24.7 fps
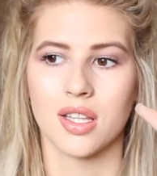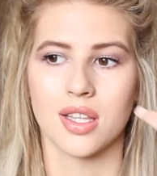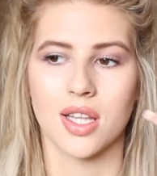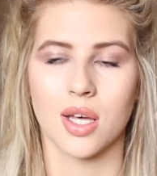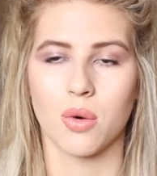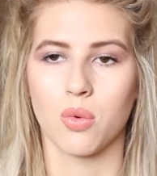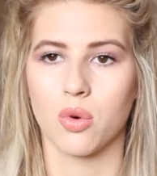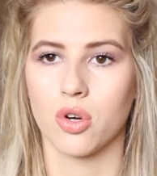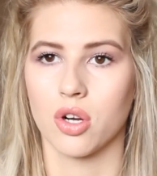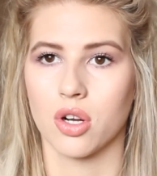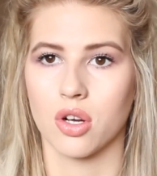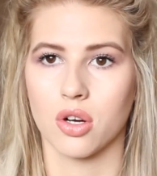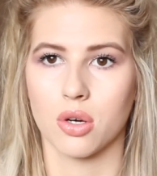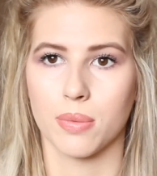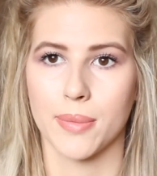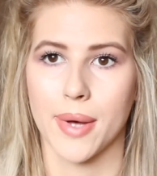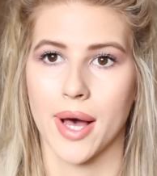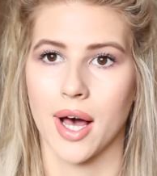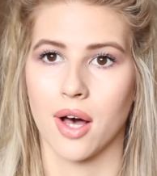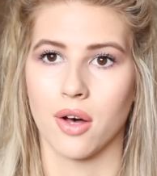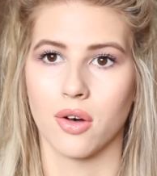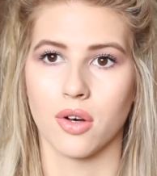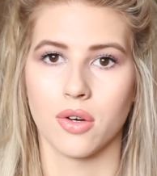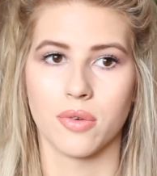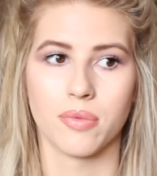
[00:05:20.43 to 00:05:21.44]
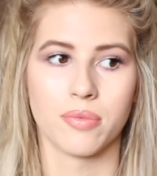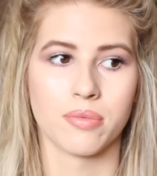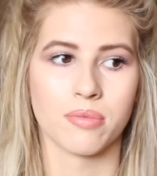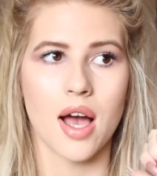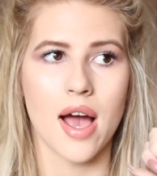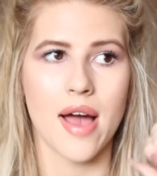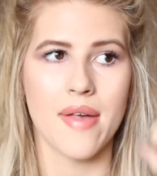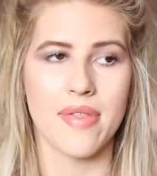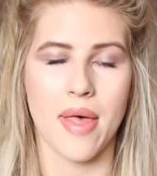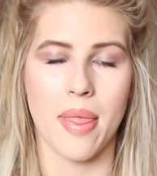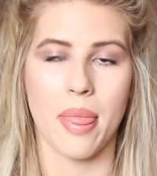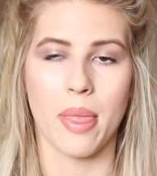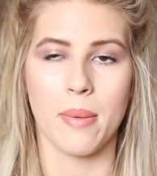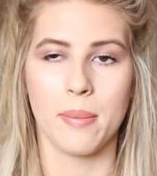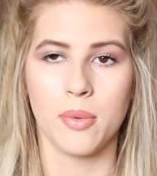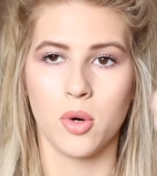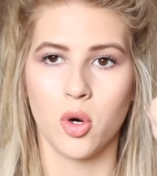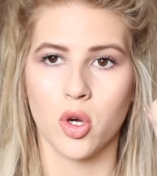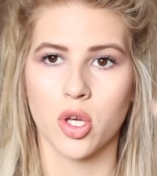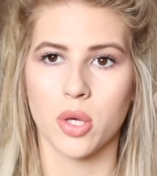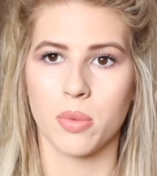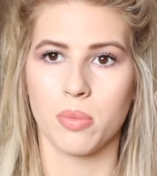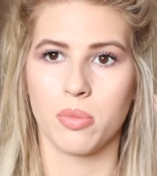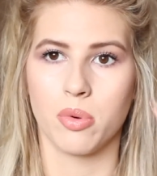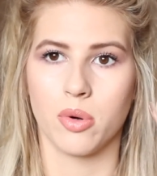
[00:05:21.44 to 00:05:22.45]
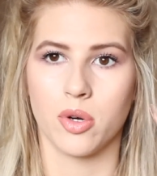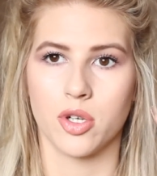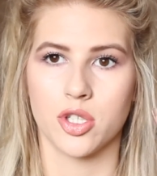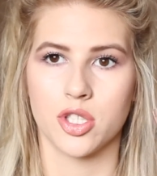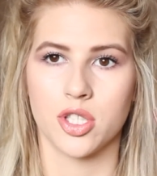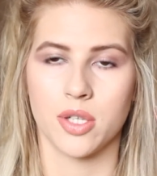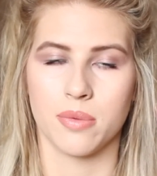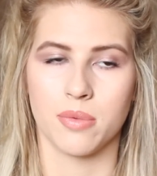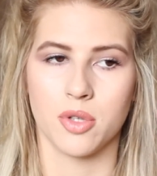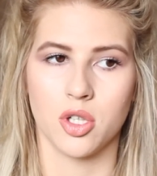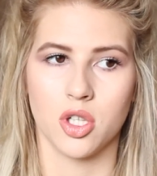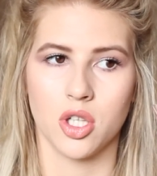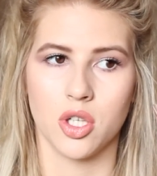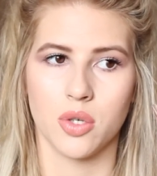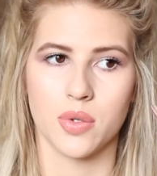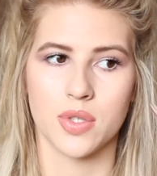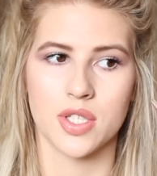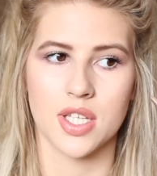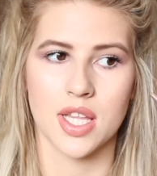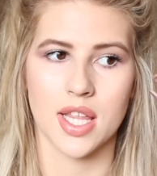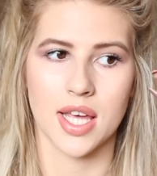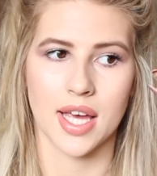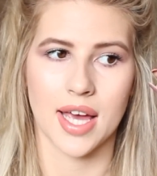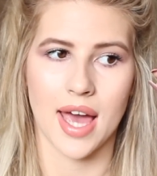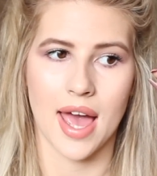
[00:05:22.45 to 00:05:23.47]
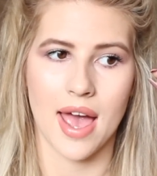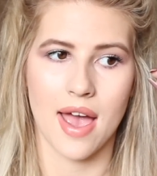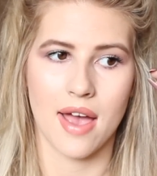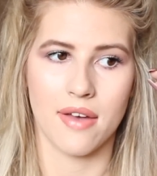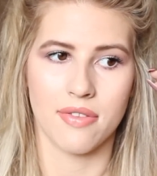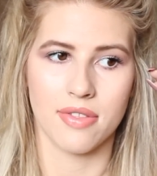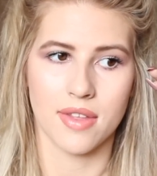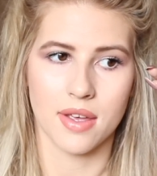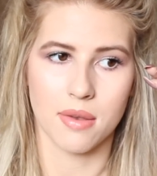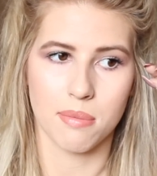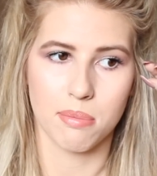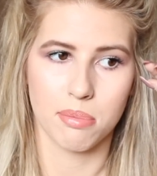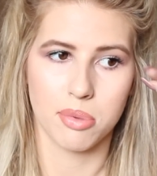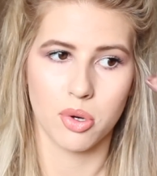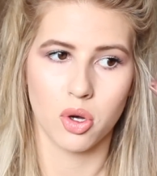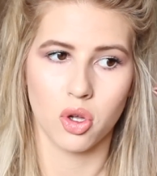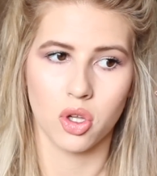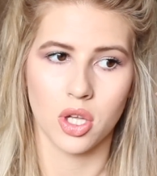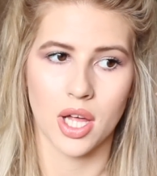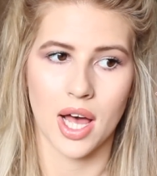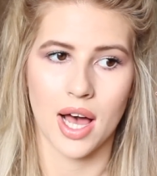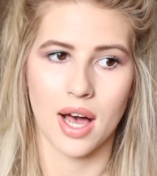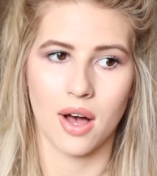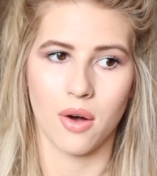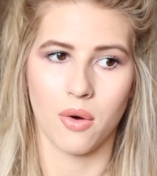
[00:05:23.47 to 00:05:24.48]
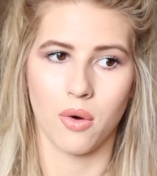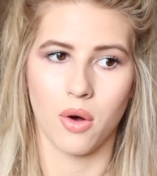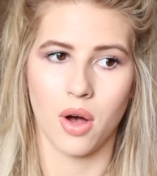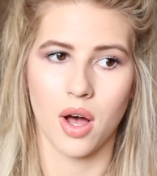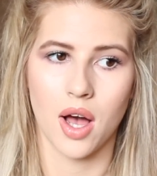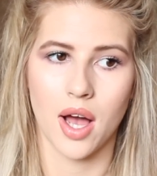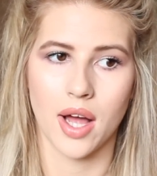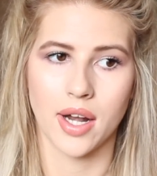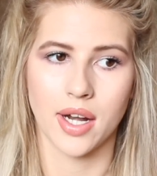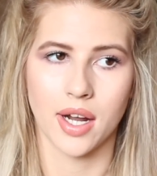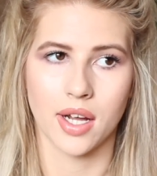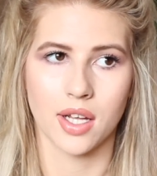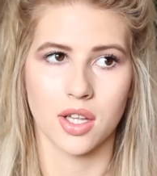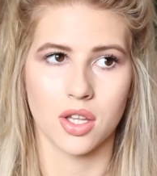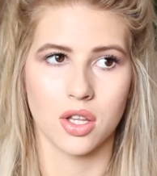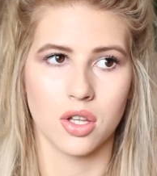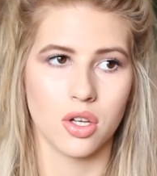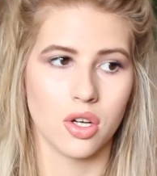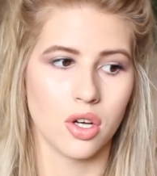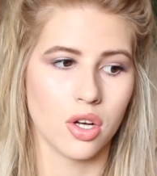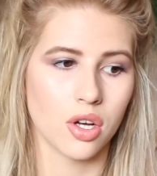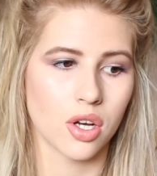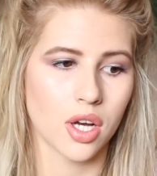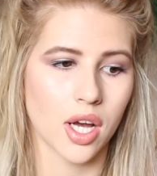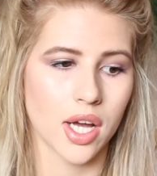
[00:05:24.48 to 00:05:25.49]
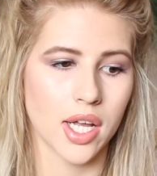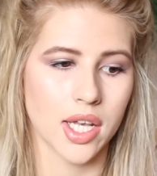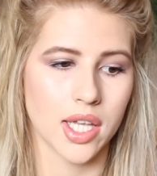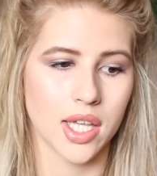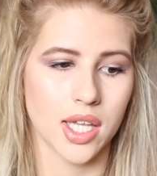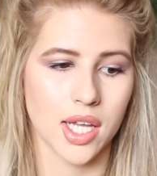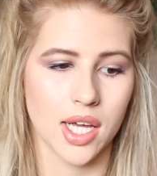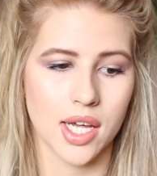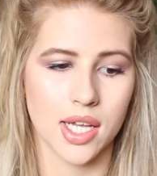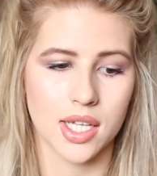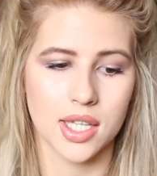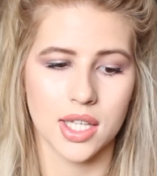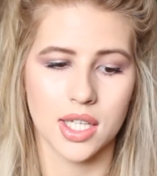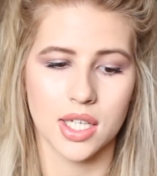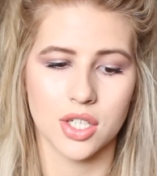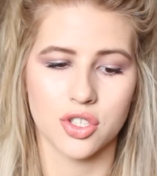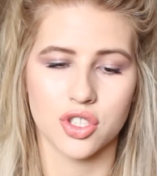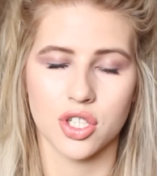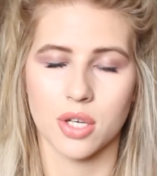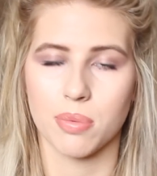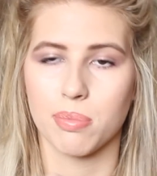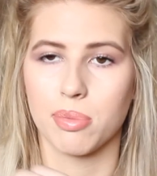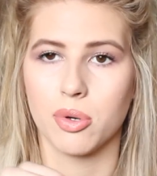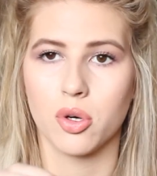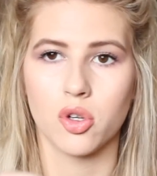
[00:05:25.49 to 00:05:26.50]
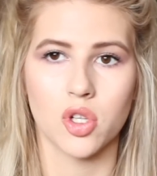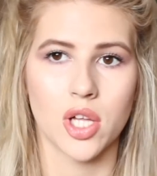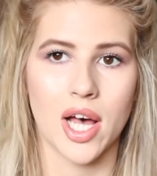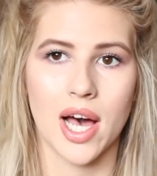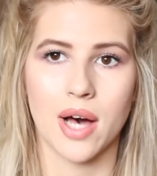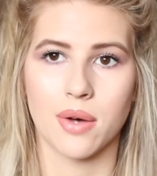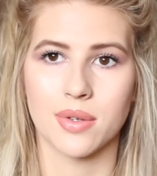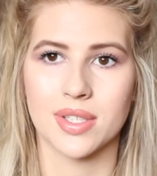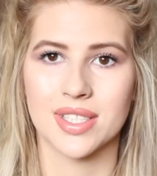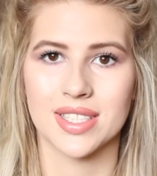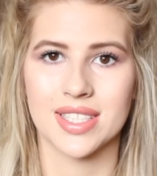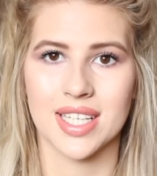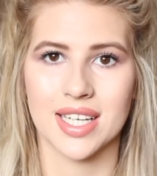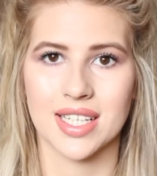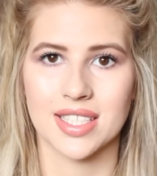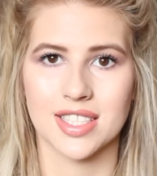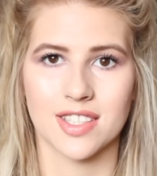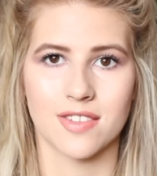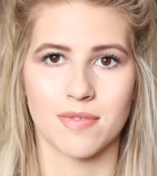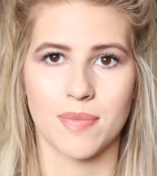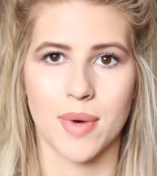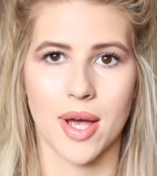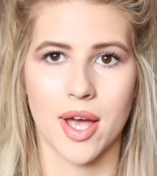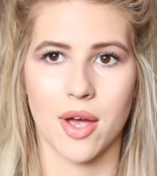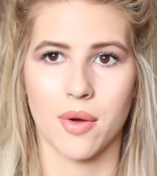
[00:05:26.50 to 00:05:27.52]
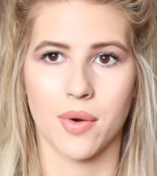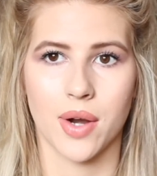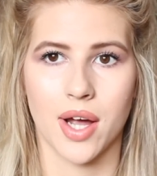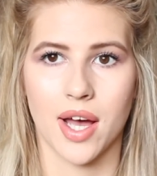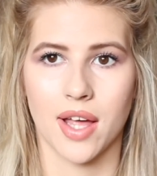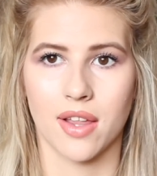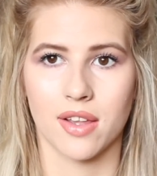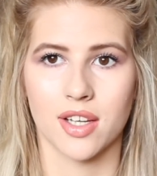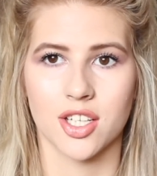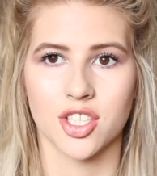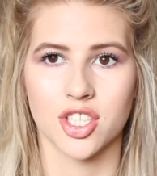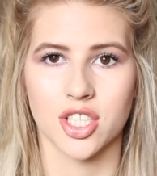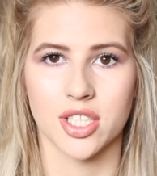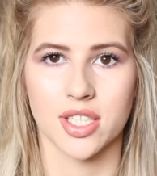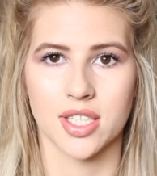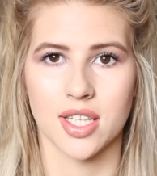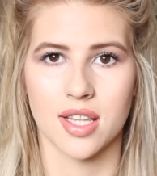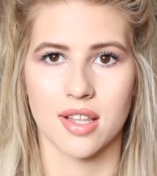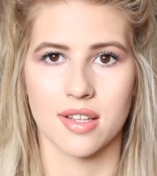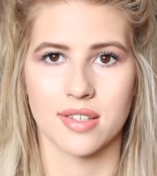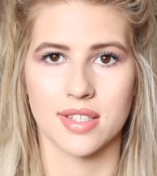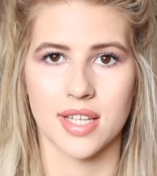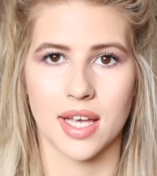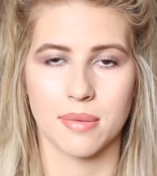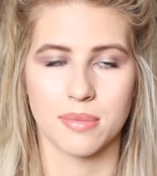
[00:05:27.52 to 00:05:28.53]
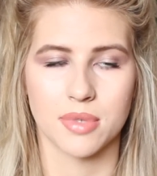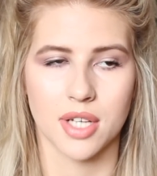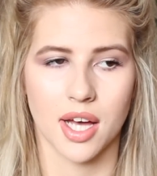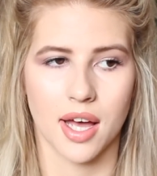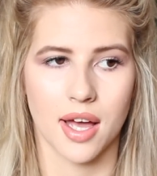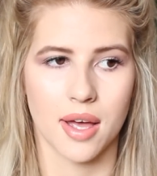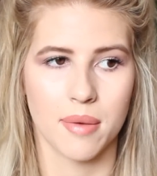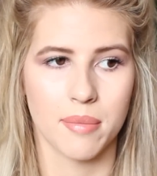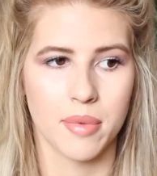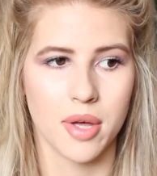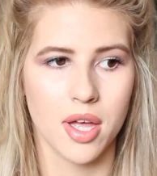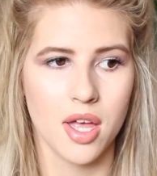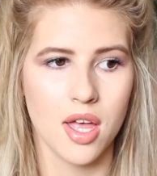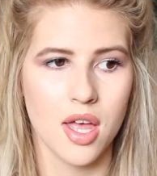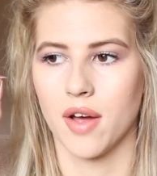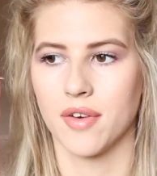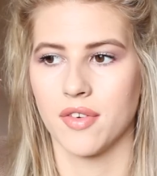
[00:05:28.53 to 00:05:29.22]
They wouldn't come out. And then the more you brush them, the looser they get and they pull out. And I'd look and it'd literally pull out 6 of my own eyelashes at the same time.